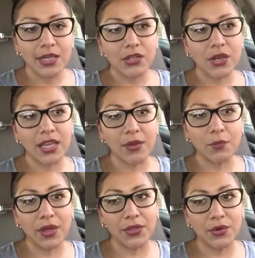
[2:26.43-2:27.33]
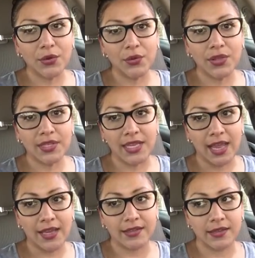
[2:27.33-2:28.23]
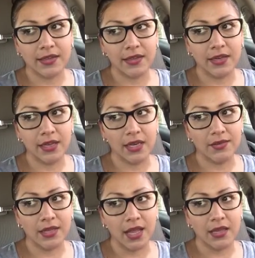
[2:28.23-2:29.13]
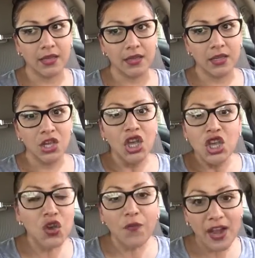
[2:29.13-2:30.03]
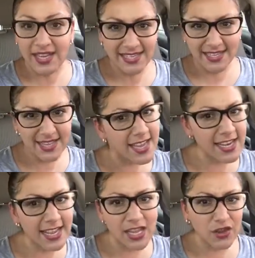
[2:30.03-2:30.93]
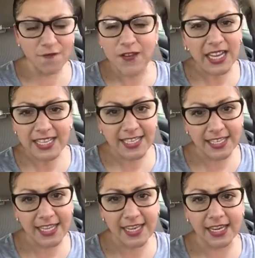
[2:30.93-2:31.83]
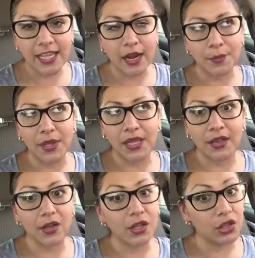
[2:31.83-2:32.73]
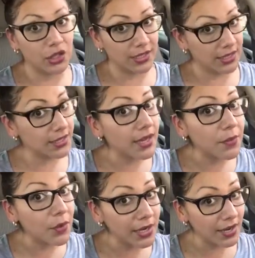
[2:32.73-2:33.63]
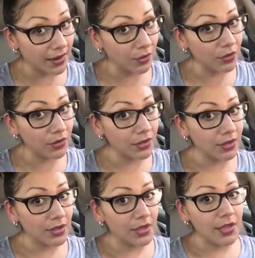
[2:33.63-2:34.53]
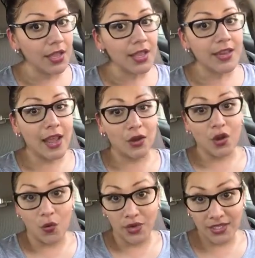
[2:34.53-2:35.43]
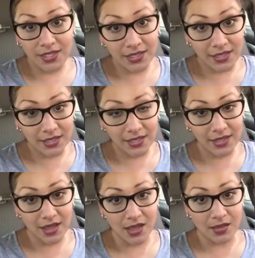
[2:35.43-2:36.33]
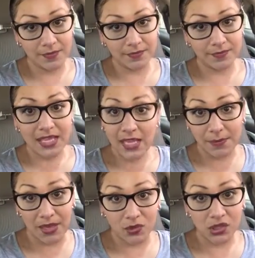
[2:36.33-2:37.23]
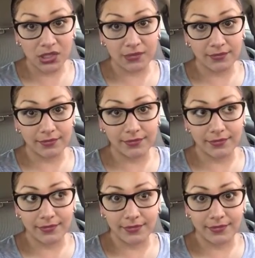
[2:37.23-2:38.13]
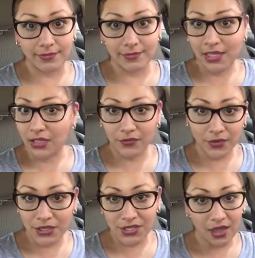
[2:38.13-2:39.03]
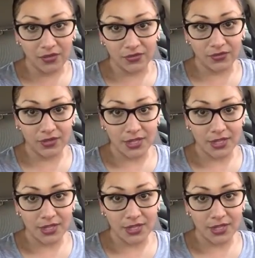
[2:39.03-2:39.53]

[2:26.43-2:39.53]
So he went through the text, and he was like, you fucking deleted it. You fucking deleted it. I'm like, look at the time right now. Now go into the emails and look for yourself.